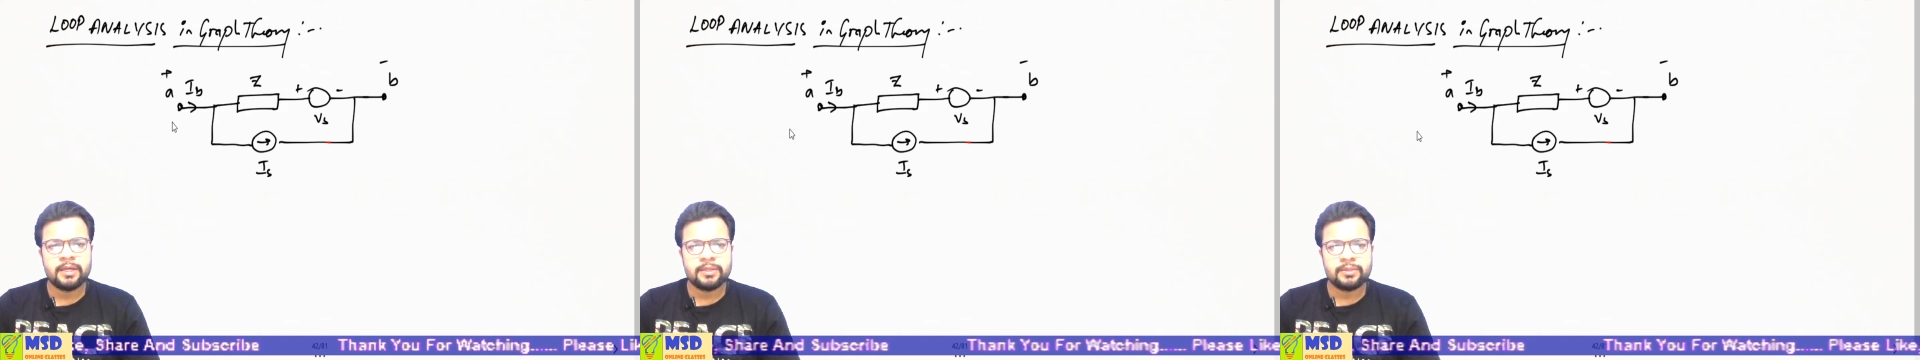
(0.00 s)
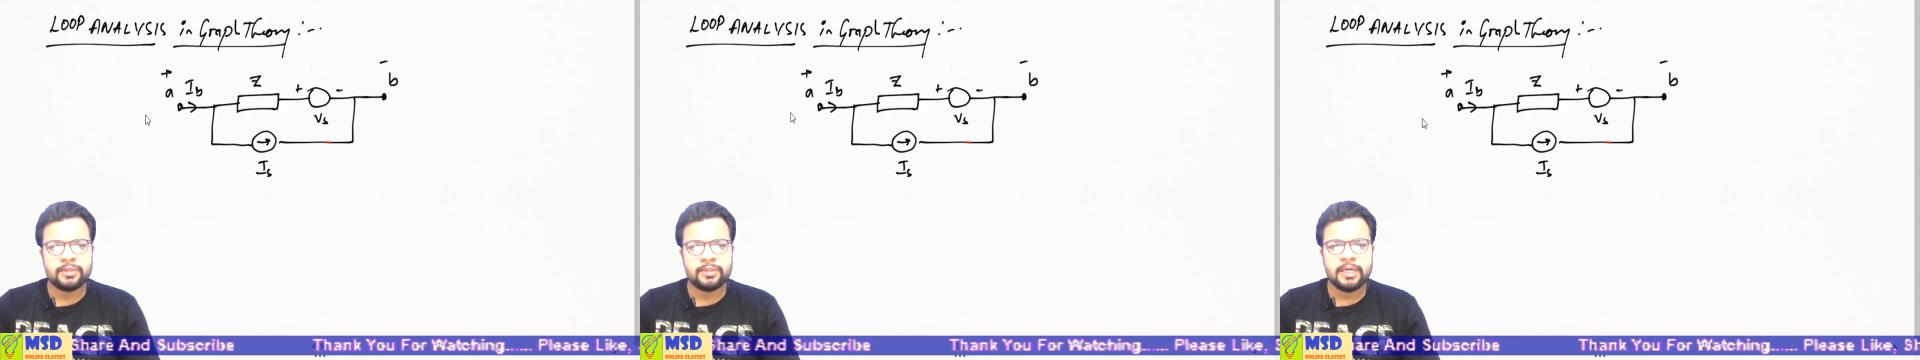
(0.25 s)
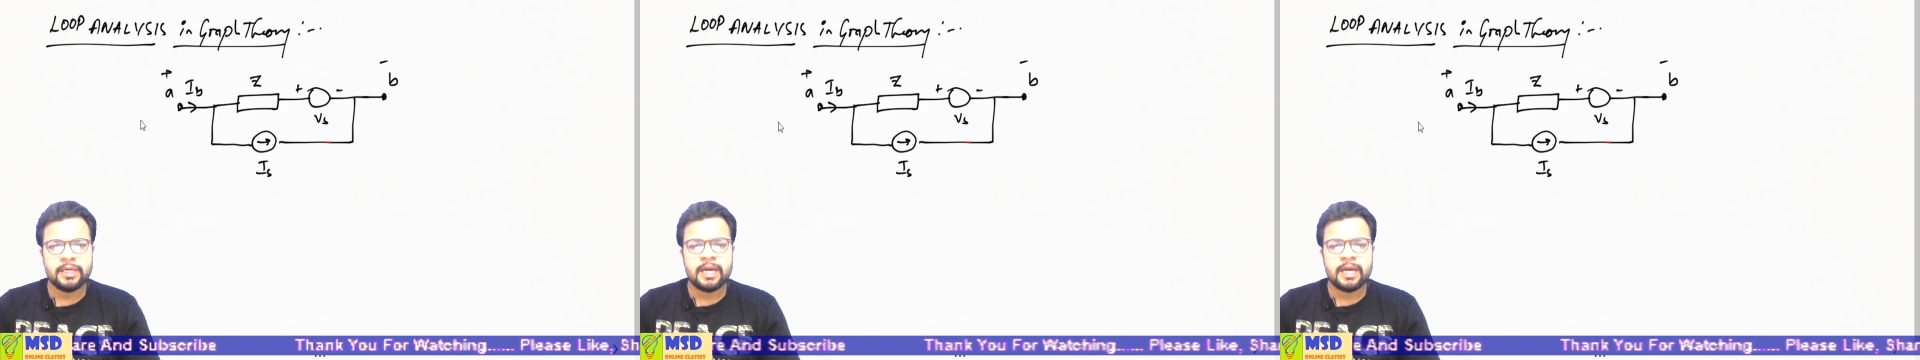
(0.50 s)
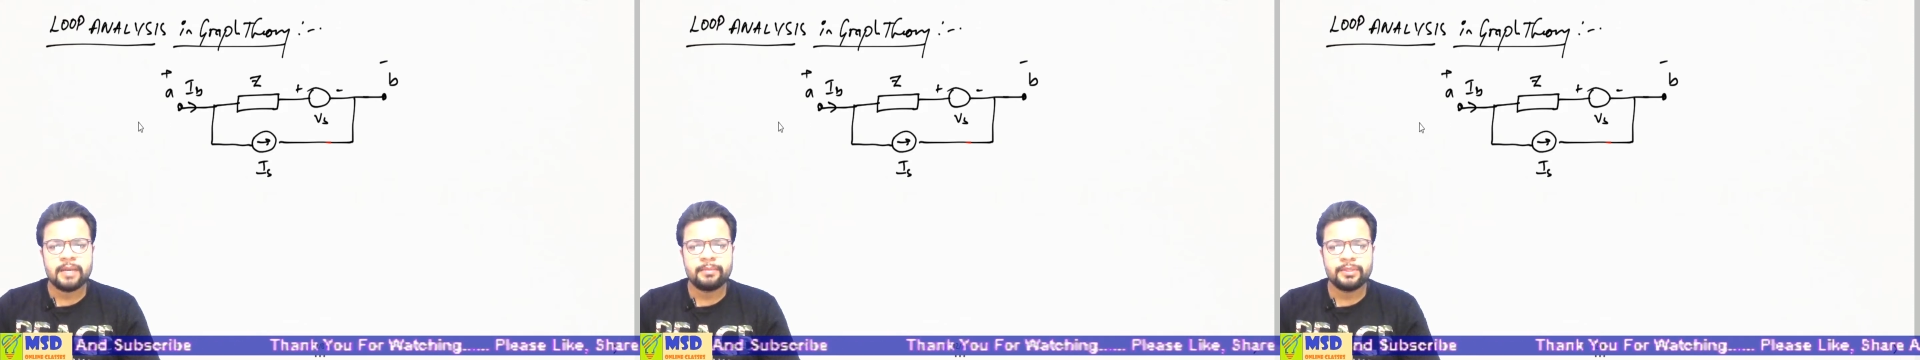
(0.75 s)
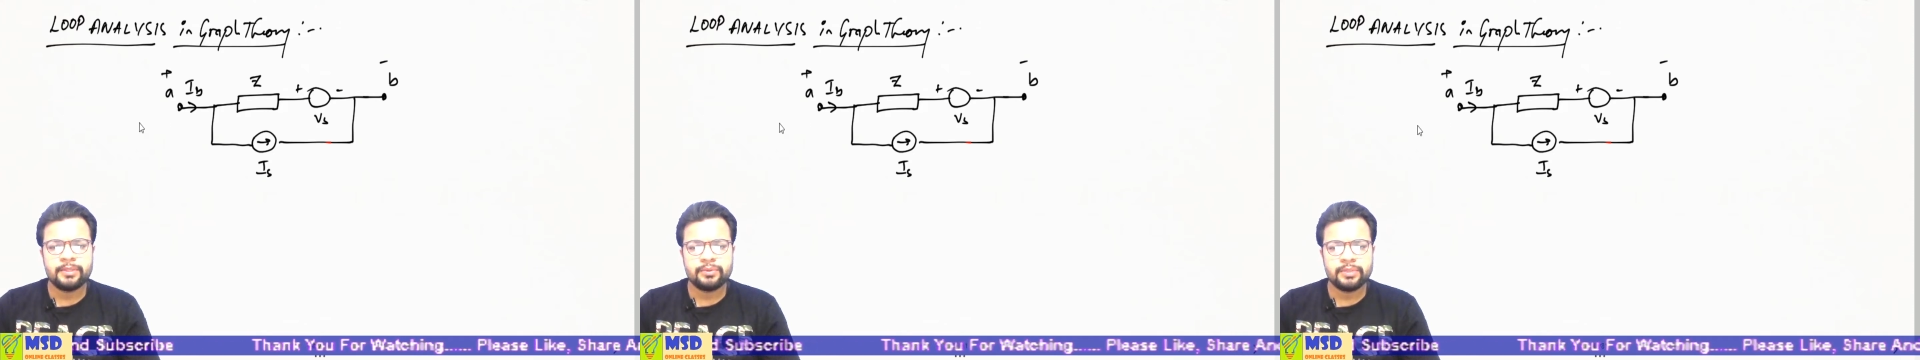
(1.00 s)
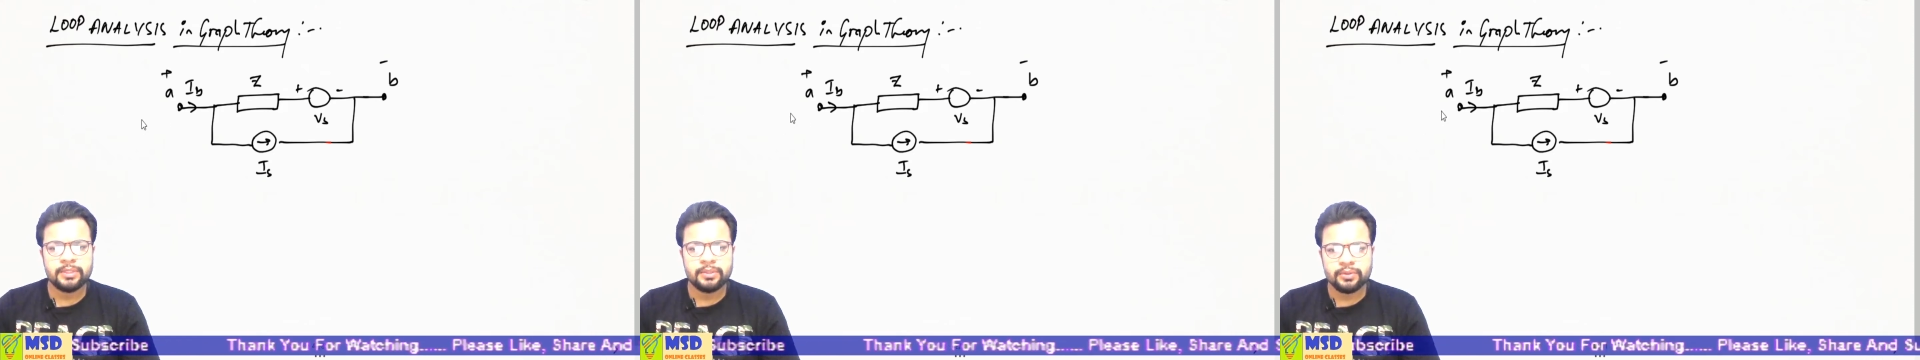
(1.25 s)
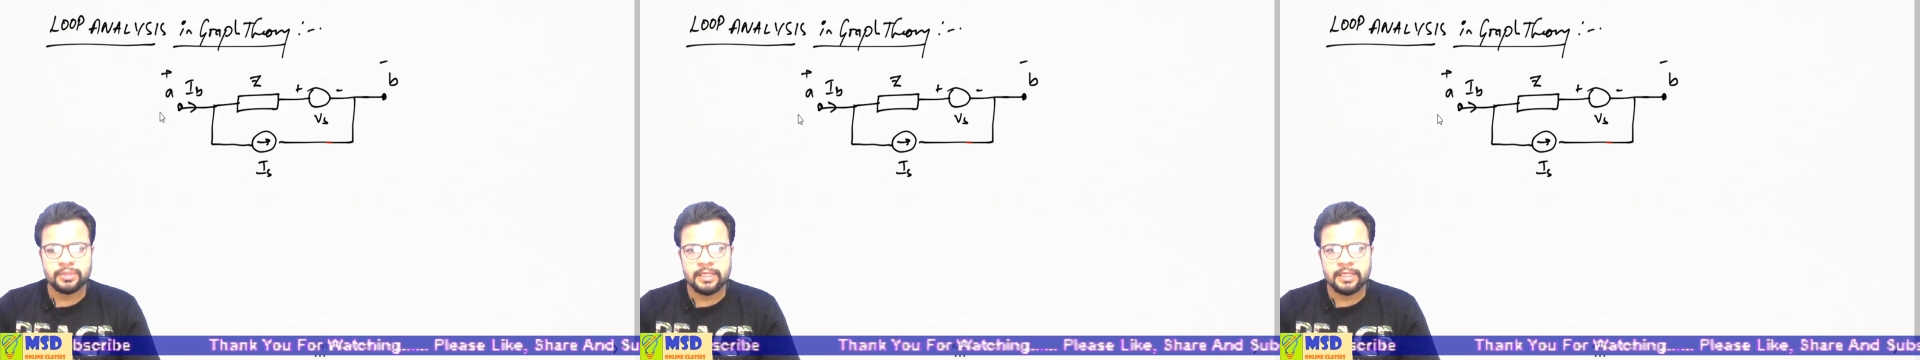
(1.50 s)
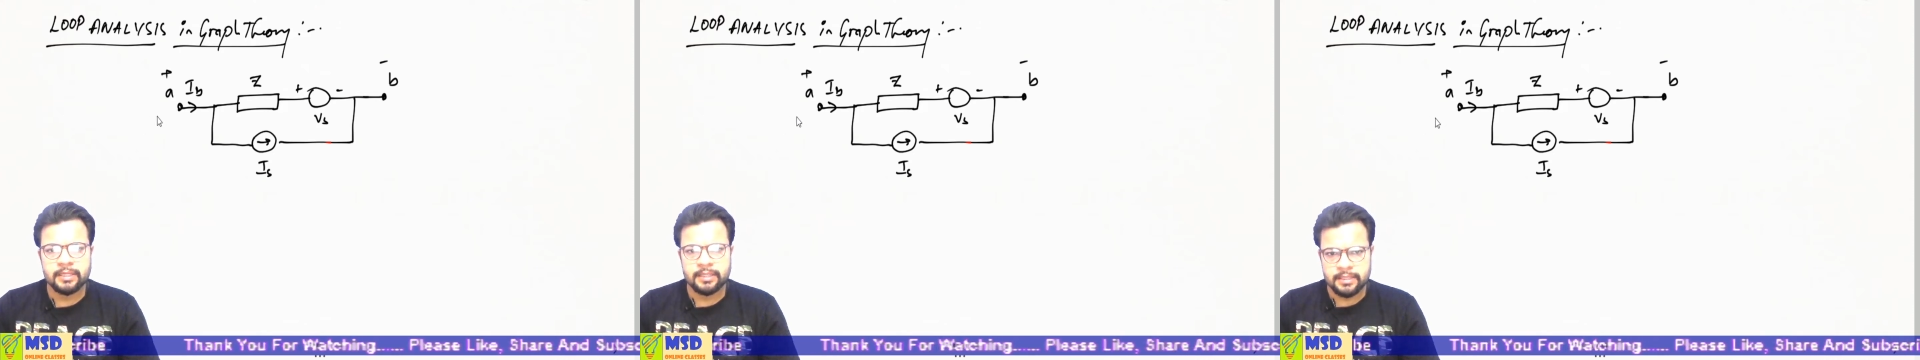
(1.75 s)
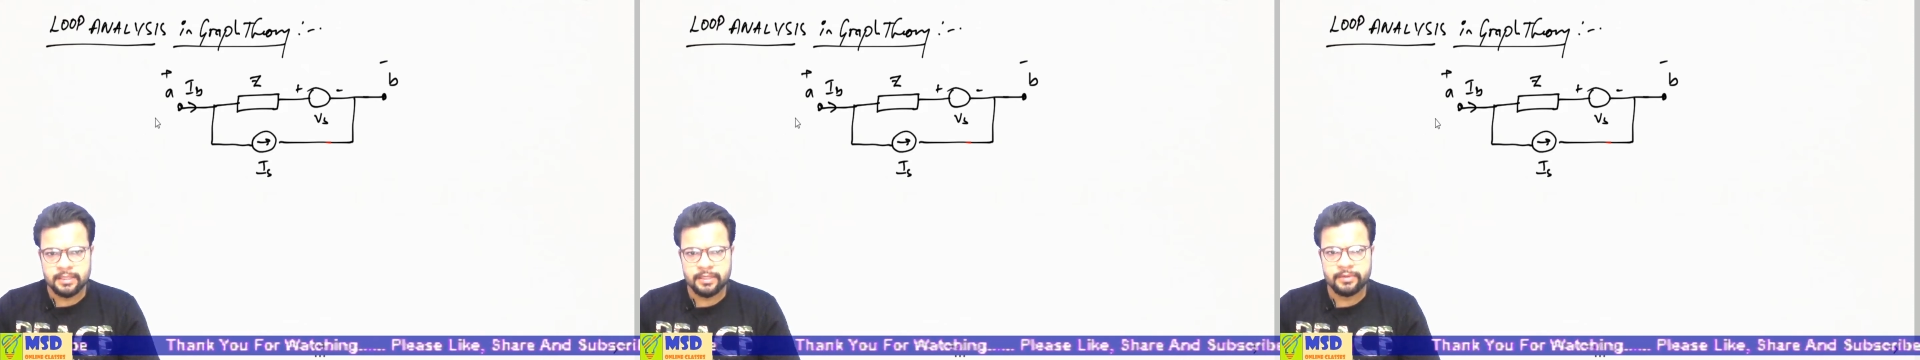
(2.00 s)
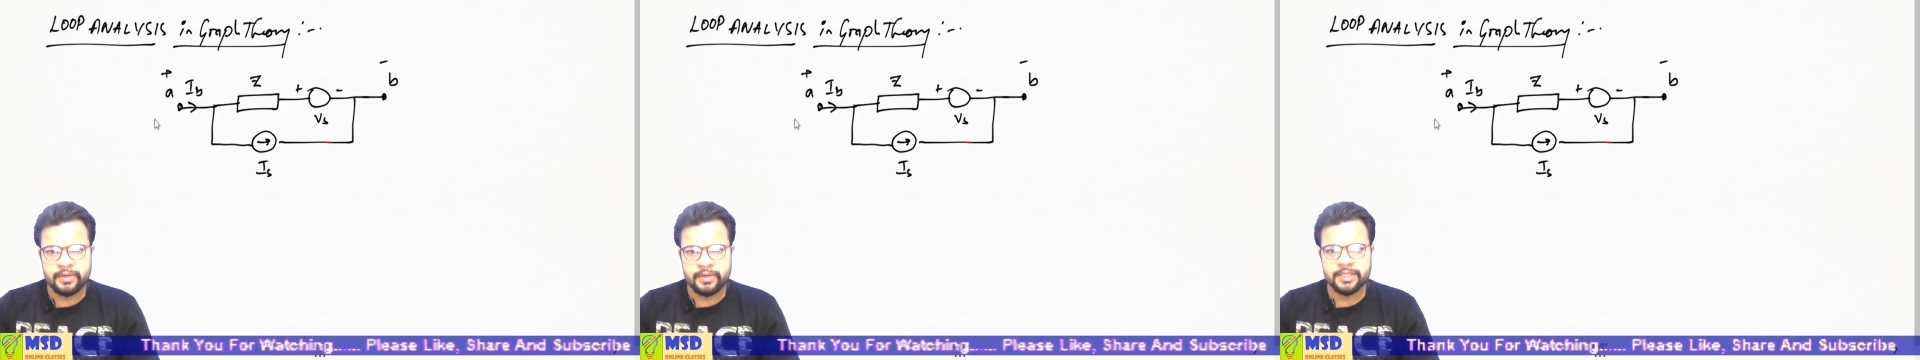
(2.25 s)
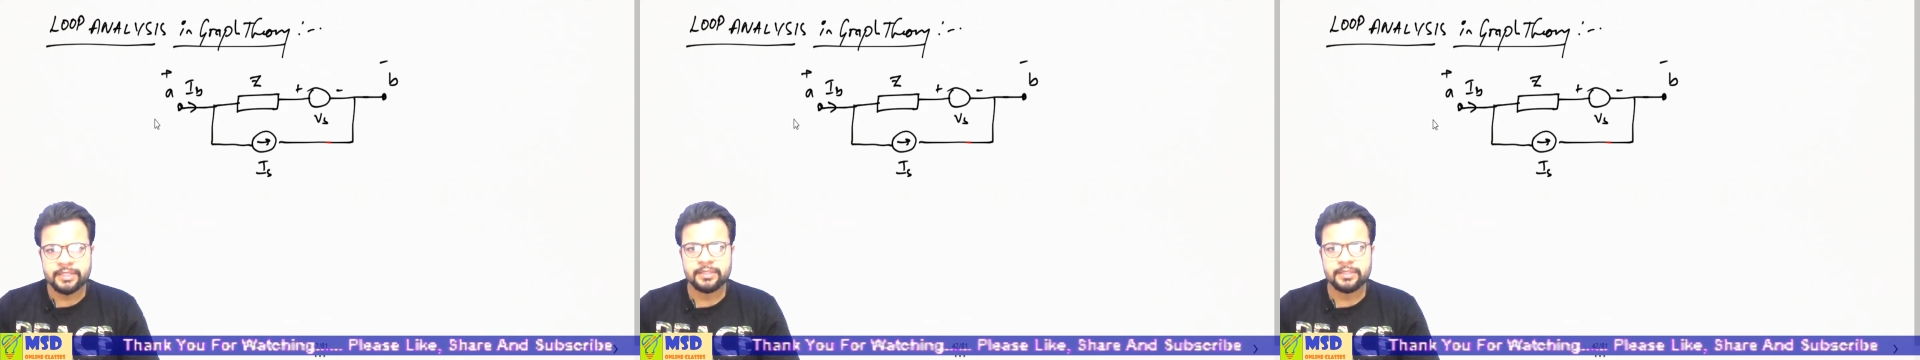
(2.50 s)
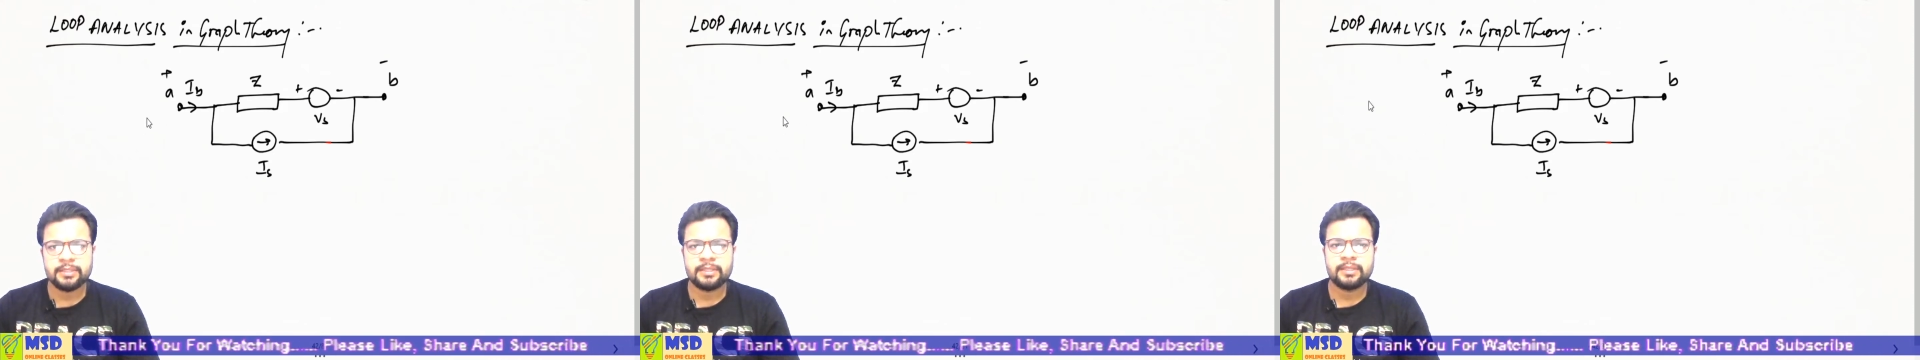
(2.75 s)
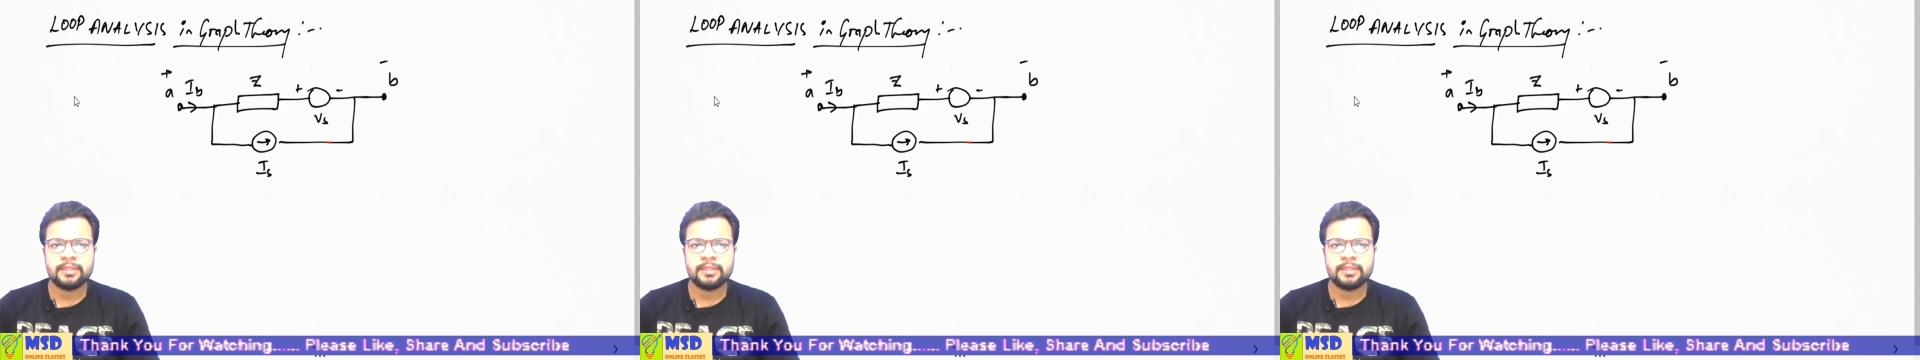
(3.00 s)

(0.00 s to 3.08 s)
Today I'll be using those relations